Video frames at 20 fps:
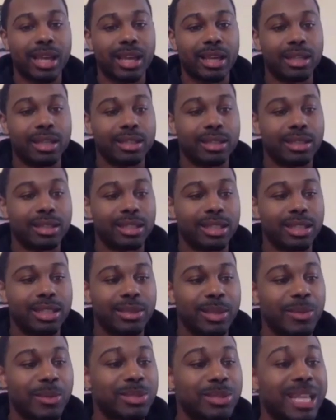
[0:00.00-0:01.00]
And
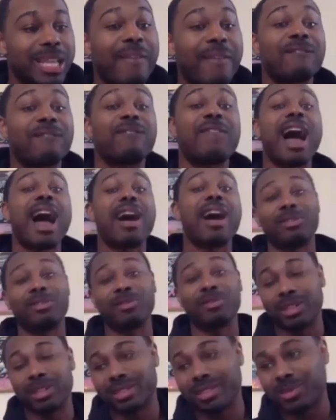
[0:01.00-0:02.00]
uh, it was like five
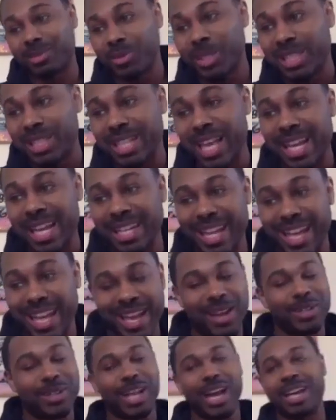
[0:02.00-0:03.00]
of us. We sat
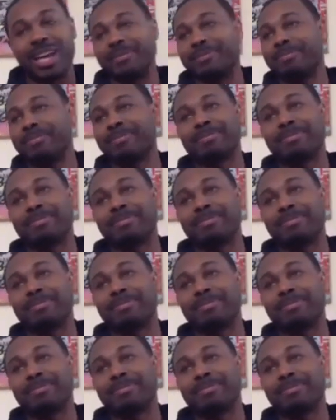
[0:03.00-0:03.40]
down, like